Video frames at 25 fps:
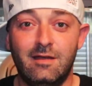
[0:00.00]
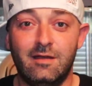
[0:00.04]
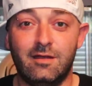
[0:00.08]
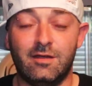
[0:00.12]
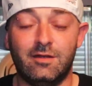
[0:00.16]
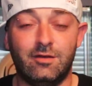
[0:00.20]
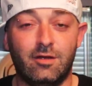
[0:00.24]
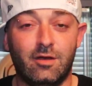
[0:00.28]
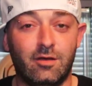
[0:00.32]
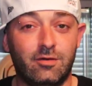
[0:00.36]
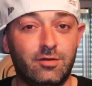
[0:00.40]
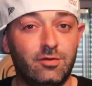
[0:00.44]

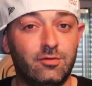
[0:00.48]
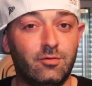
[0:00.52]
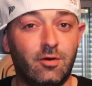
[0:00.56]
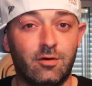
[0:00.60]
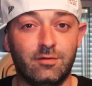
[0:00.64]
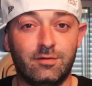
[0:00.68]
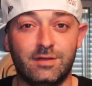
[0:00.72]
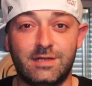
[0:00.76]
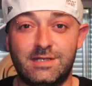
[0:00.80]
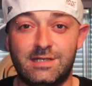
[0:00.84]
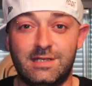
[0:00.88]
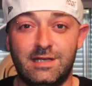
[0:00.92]
You know, you
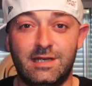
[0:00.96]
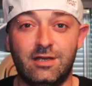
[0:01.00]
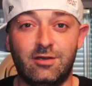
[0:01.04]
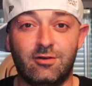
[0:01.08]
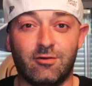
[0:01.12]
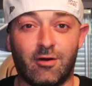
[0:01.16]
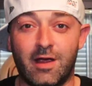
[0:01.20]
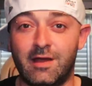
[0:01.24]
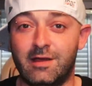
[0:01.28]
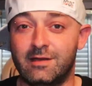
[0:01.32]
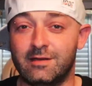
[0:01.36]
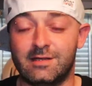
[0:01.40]
only see
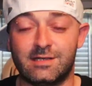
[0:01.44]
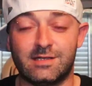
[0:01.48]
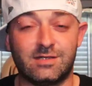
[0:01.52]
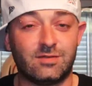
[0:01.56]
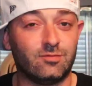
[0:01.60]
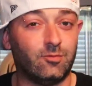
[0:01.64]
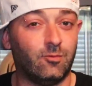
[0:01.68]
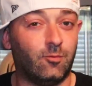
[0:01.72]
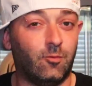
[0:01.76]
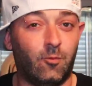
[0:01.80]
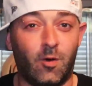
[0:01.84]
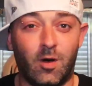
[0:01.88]

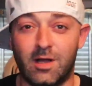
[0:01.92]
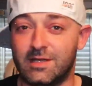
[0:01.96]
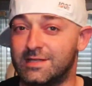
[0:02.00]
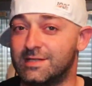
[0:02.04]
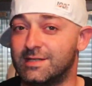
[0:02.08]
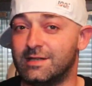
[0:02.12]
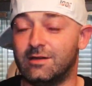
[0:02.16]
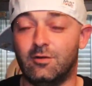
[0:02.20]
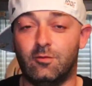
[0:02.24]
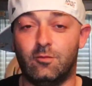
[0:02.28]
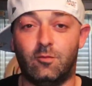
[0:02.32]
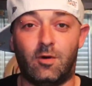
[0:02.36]
greatness once
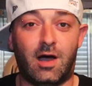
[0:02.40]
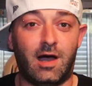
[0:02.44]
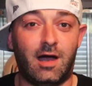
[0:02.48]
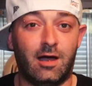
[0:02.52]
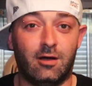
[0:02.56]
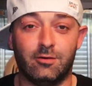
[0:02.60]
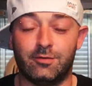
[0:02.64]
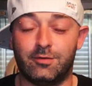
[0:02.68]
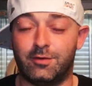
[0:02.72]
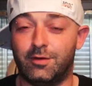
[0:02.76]
in a while.